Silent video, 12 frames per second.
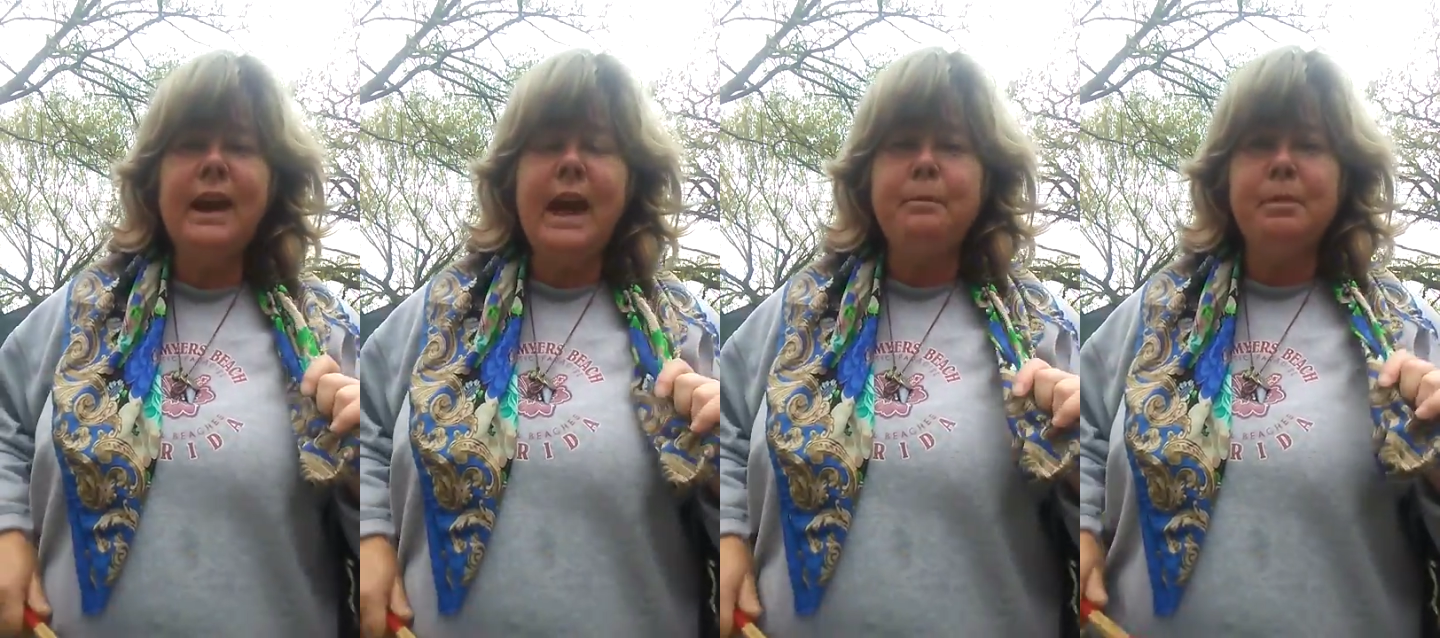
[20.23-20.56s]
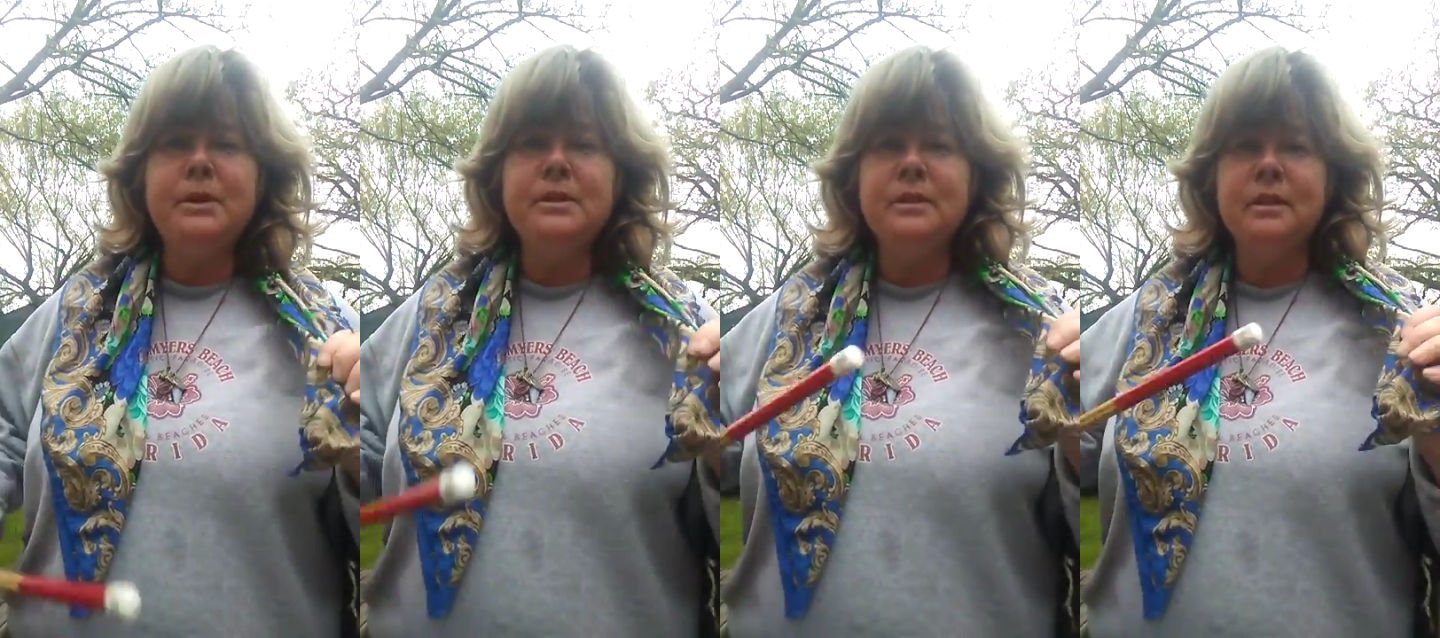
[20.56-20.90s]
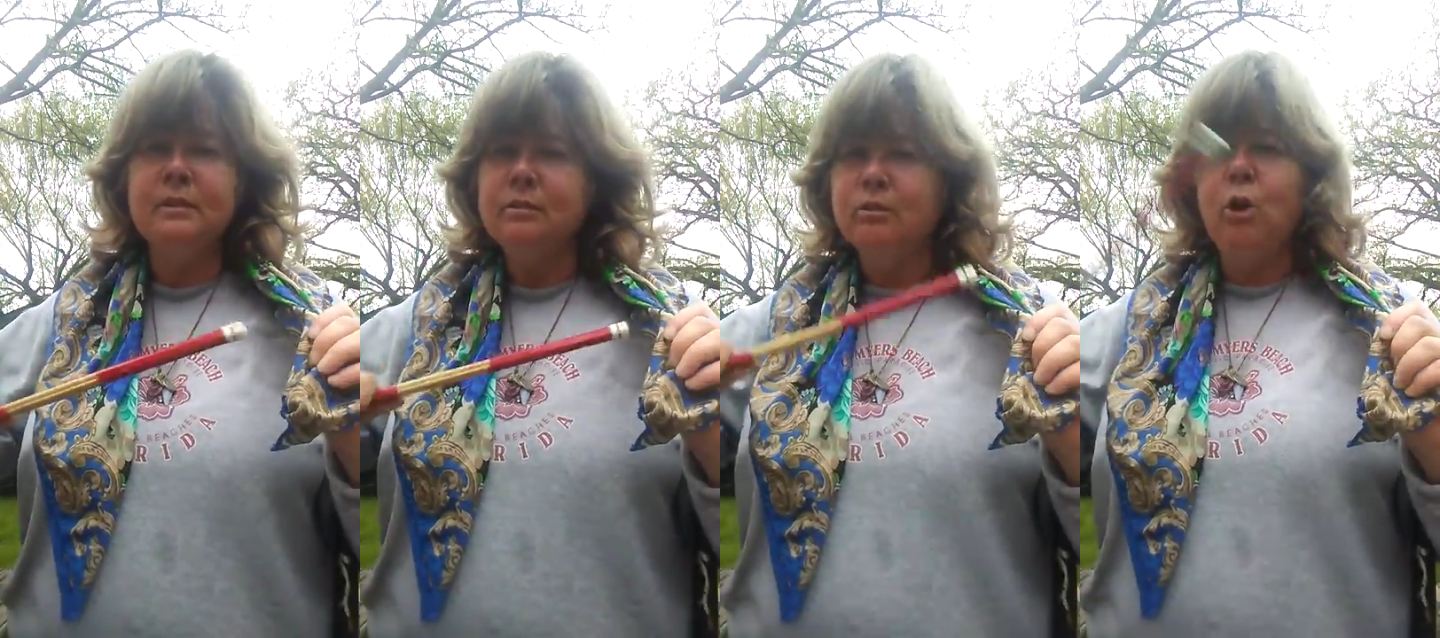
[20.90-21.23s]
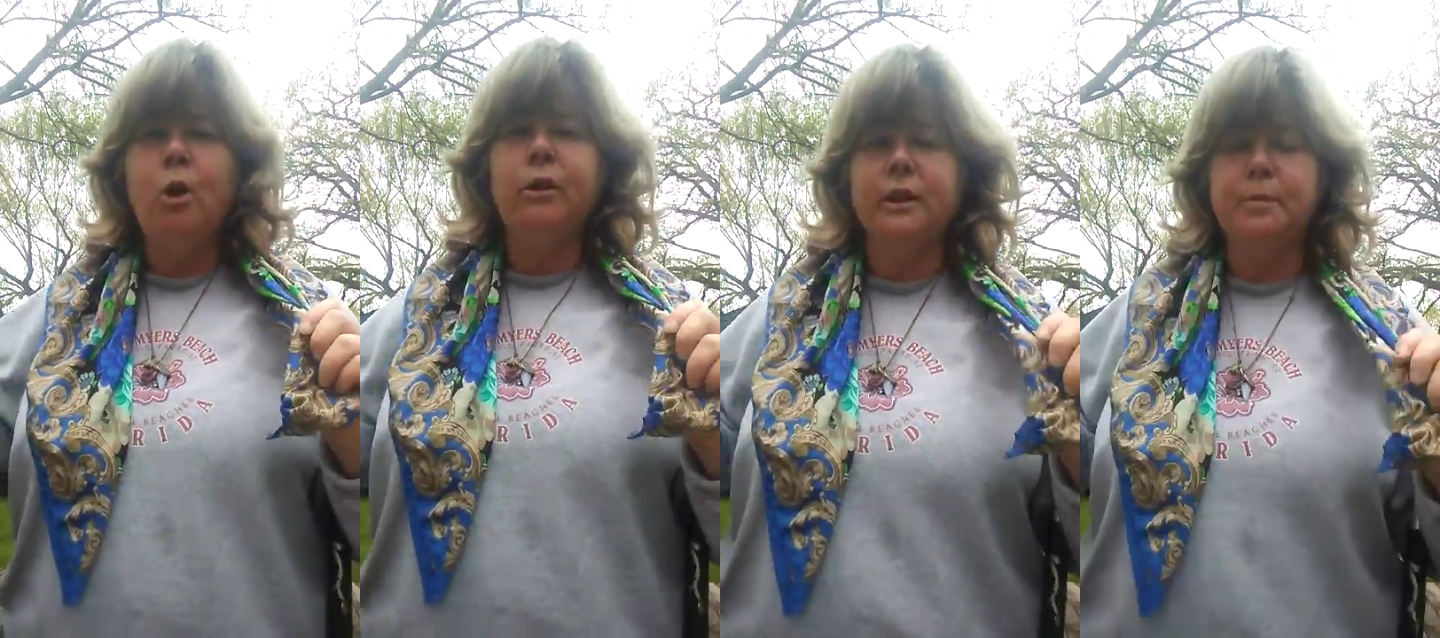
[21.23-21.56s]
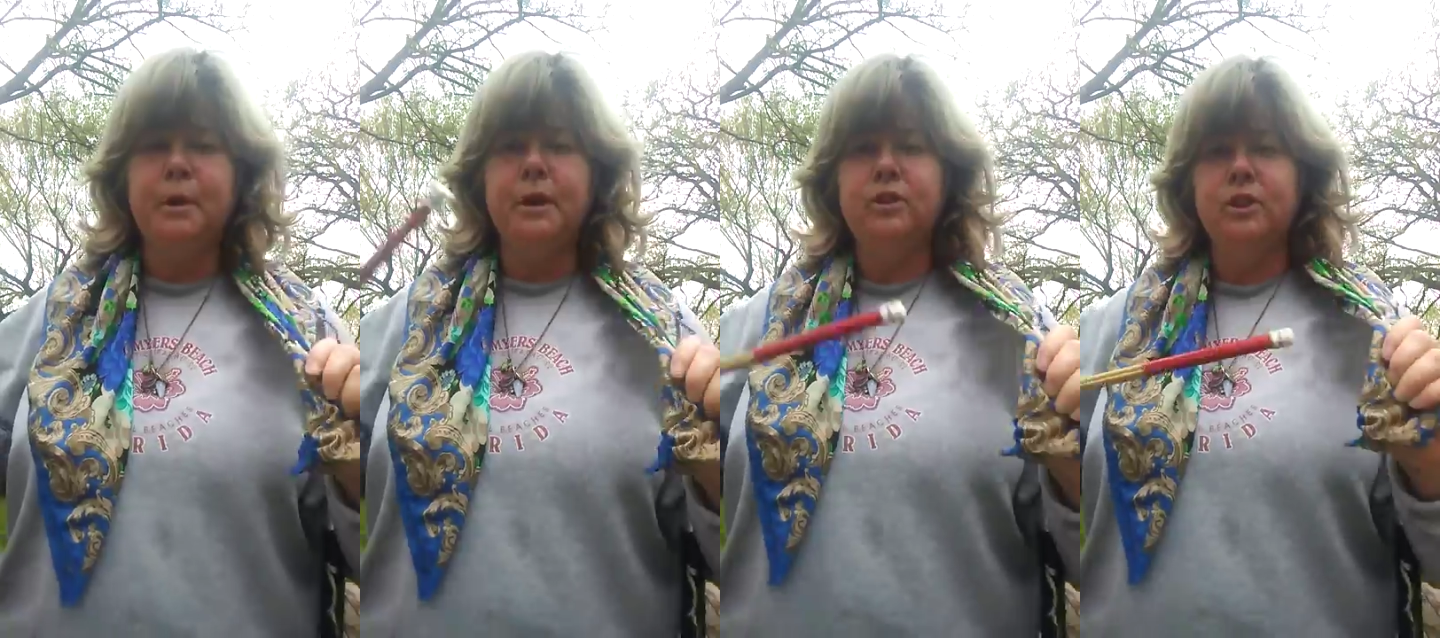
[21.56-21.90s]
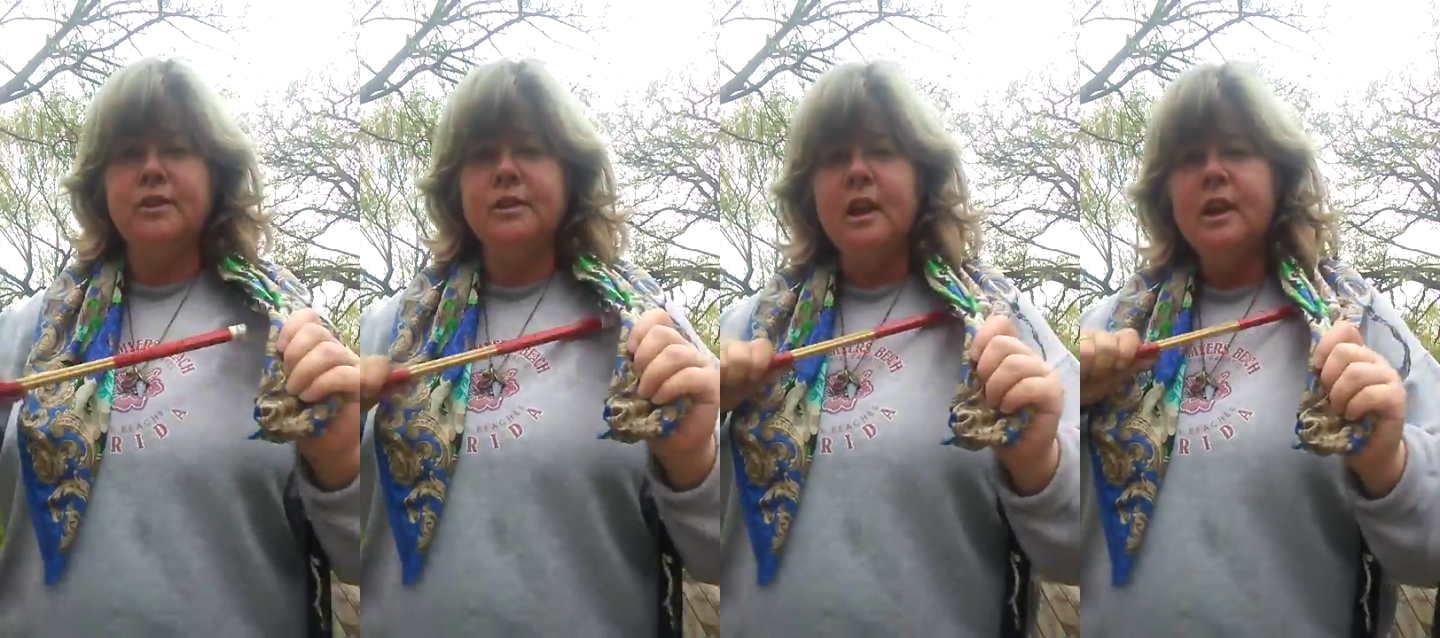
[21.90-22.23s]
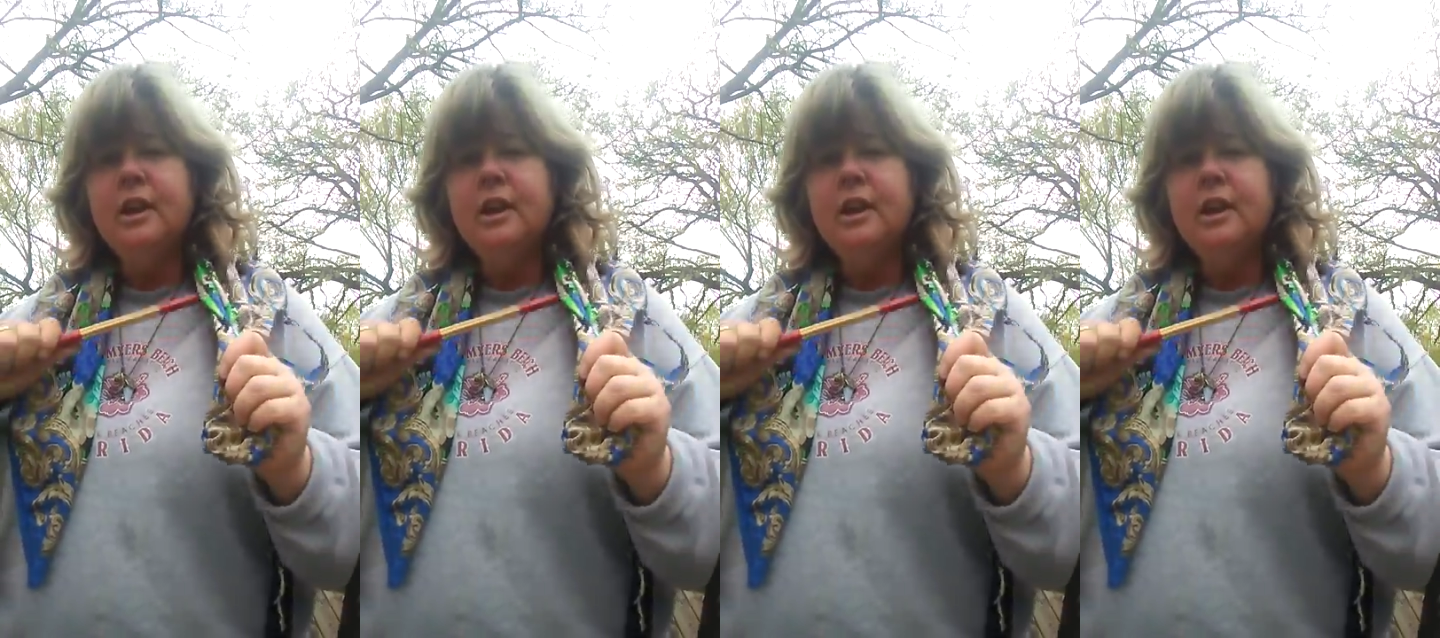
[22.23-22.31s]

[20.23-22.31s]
happens. Roll with the punches.